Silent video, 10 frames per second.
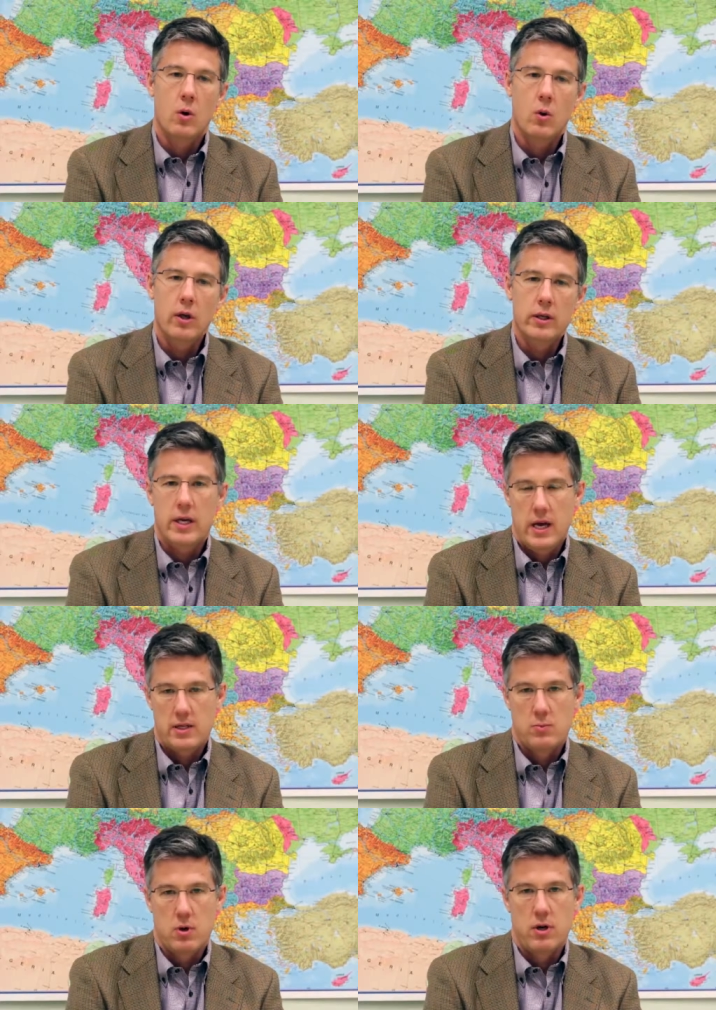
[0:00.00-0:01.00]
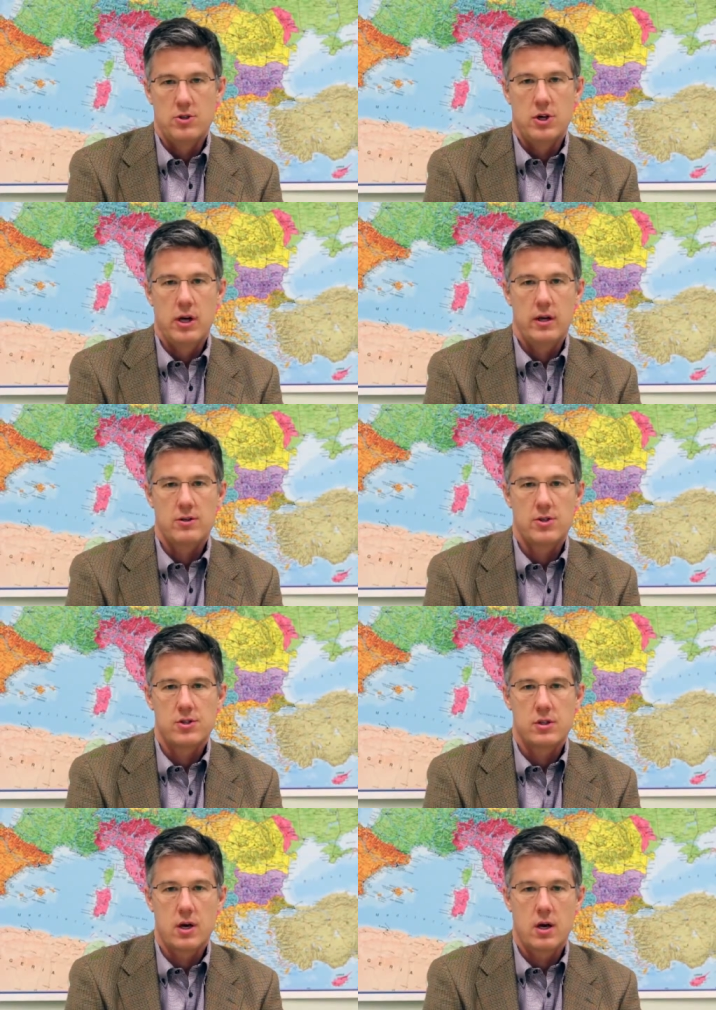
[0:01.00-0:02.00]
Oil and gas
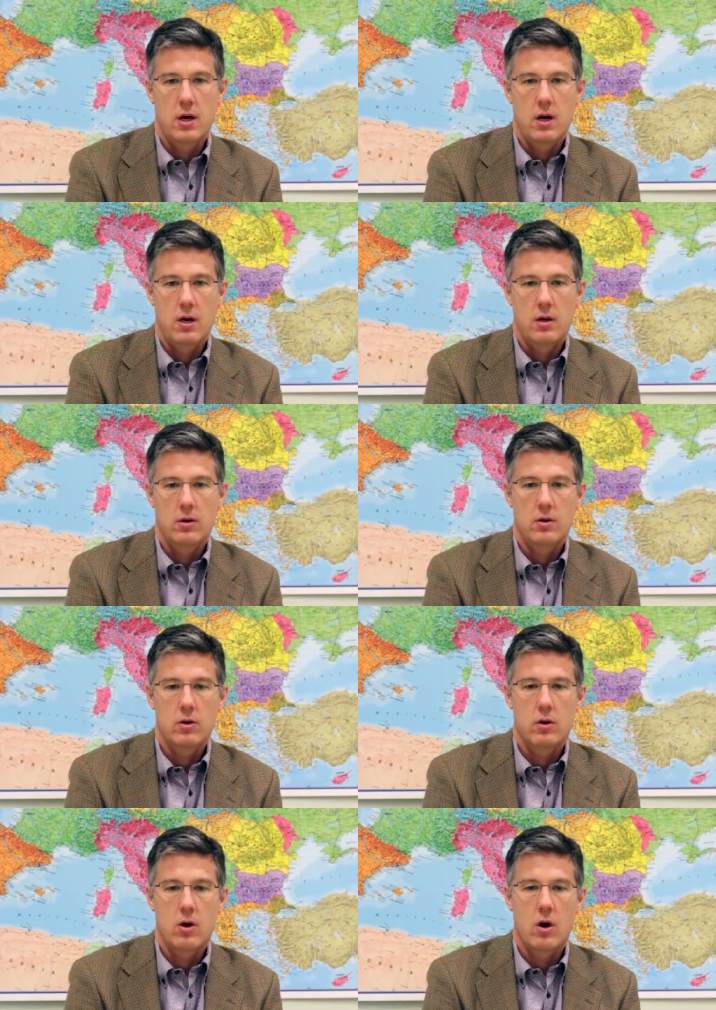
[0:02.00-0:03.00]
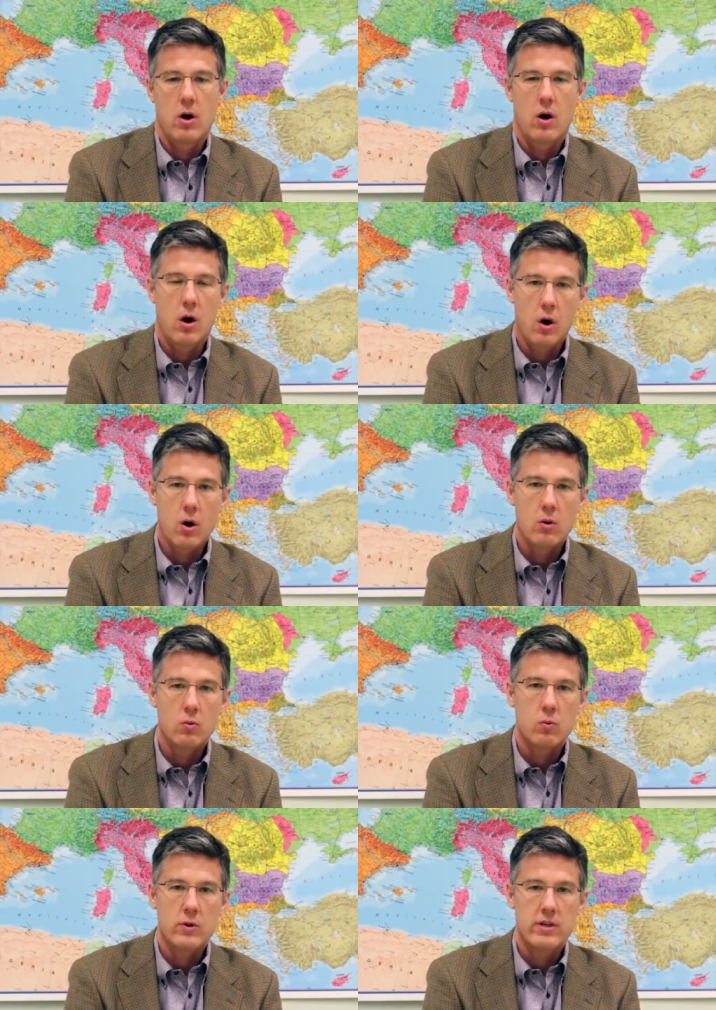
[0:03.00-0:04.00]
projects are
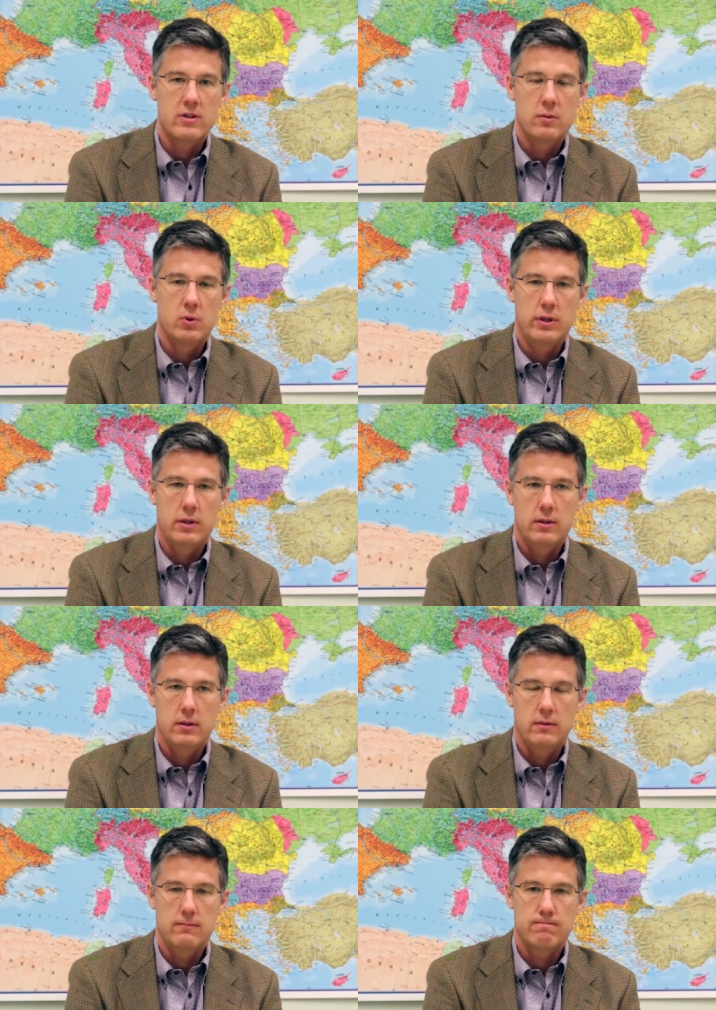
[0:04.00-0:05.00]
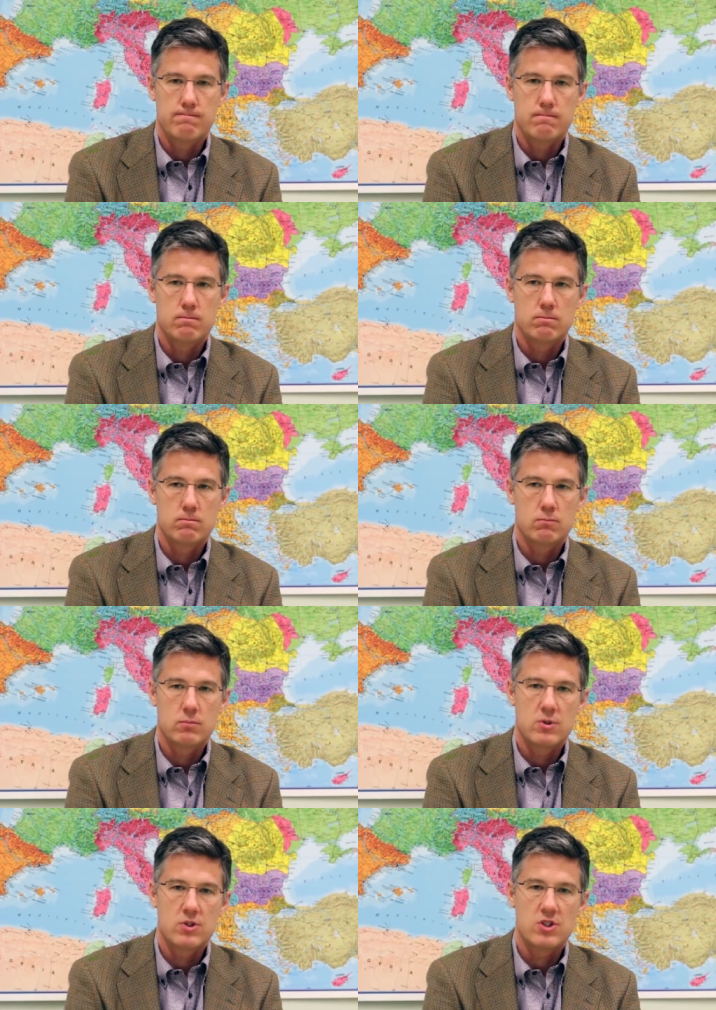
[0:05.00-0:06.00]
reasonably
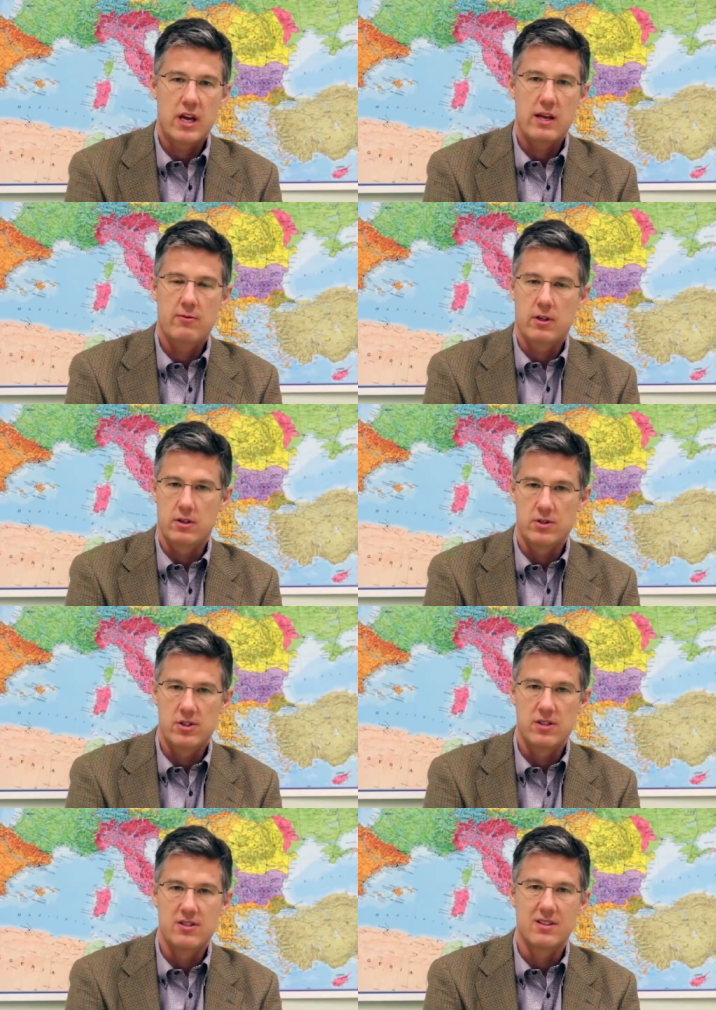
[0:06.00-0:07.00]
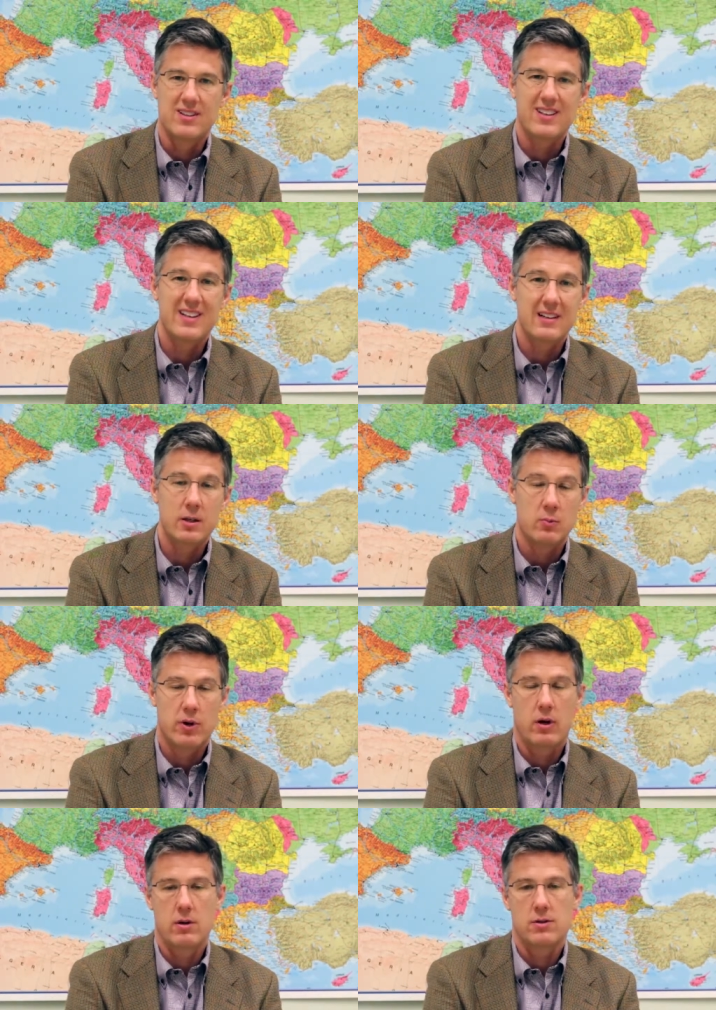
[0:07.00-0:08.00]
safe and consistent in
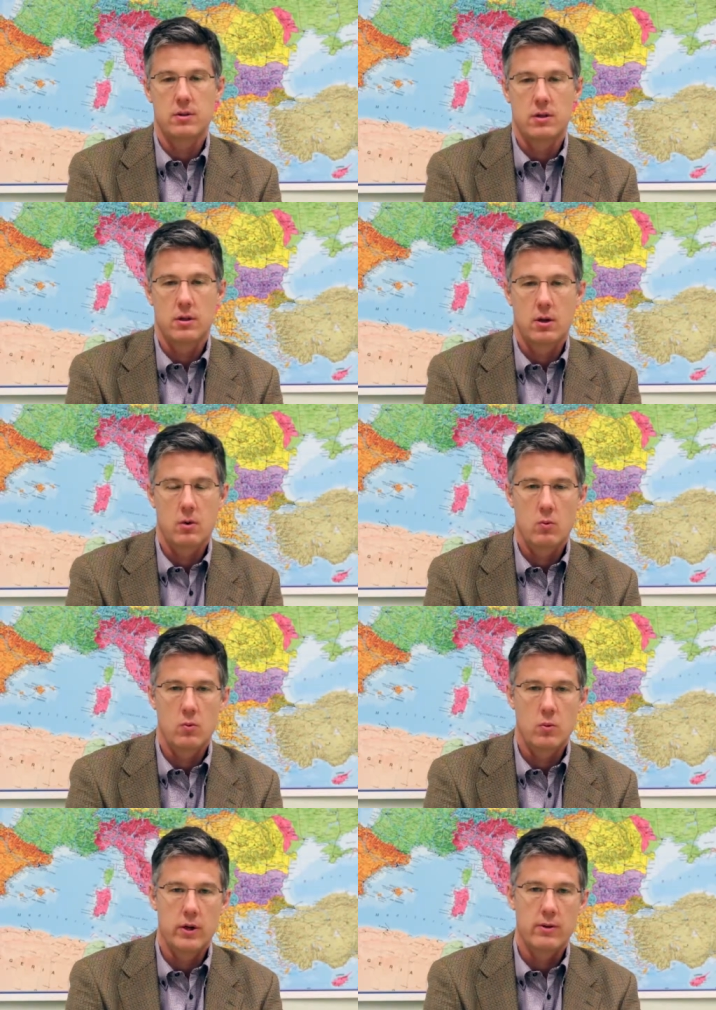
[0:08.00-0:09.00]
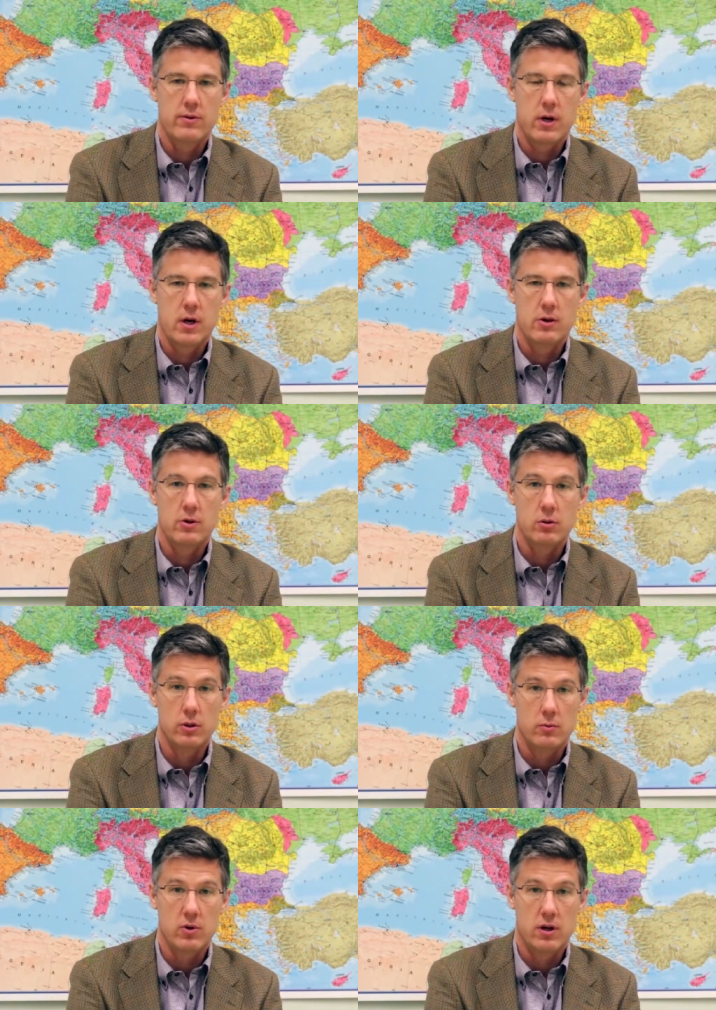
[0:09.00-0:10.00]
comparison with
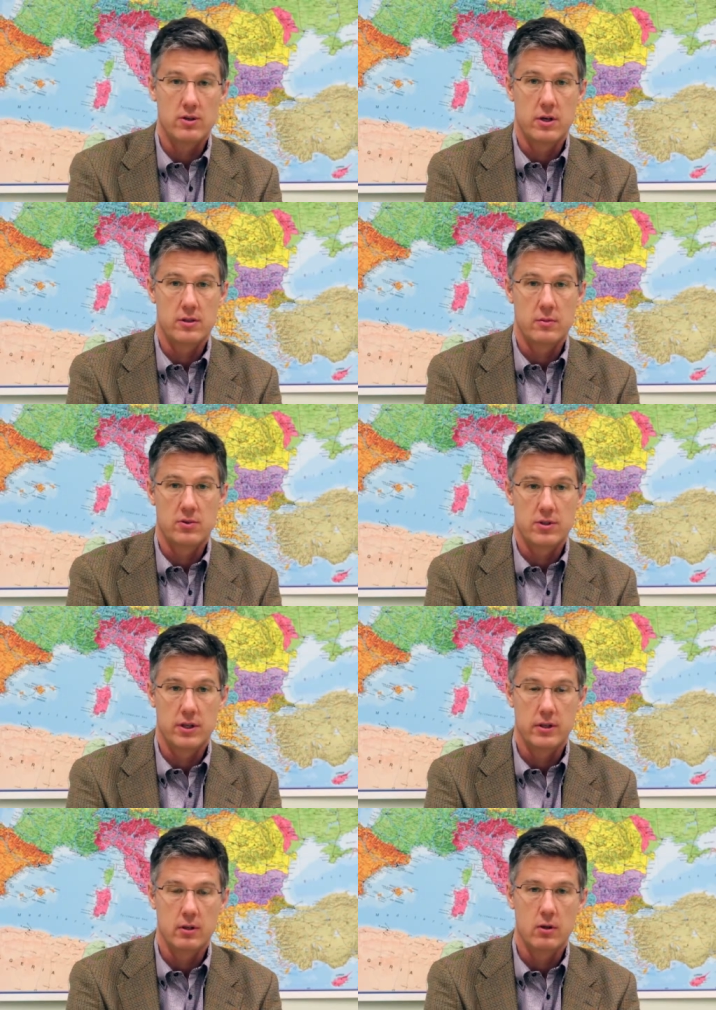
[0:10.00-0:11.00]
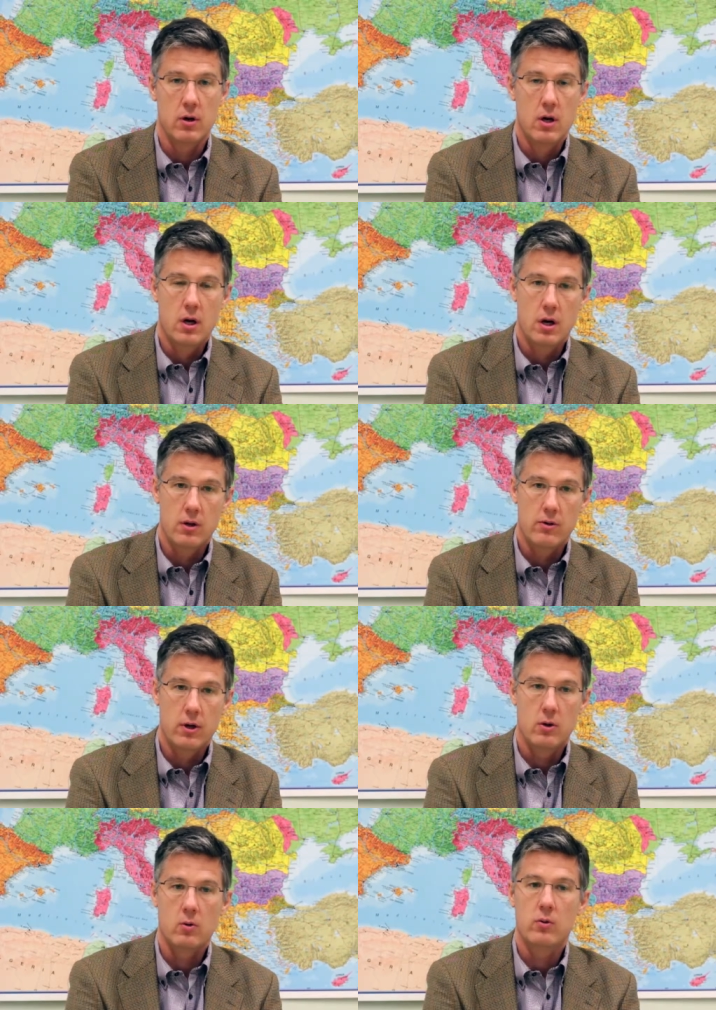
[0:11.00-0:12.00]
nuclear projects in particular,
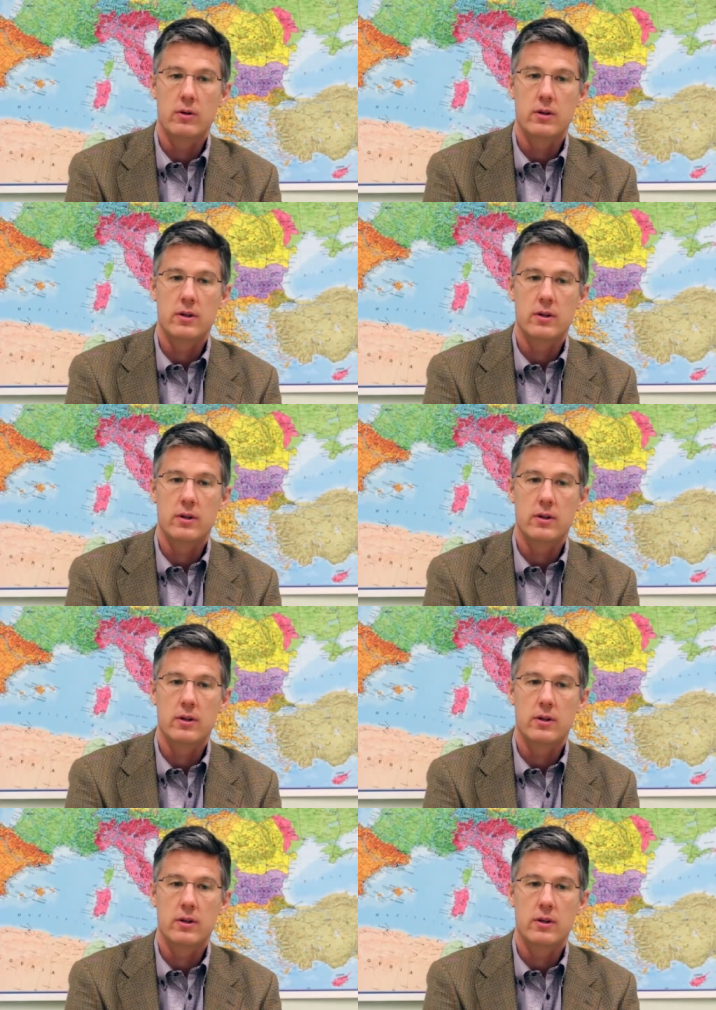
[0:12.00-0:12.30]
although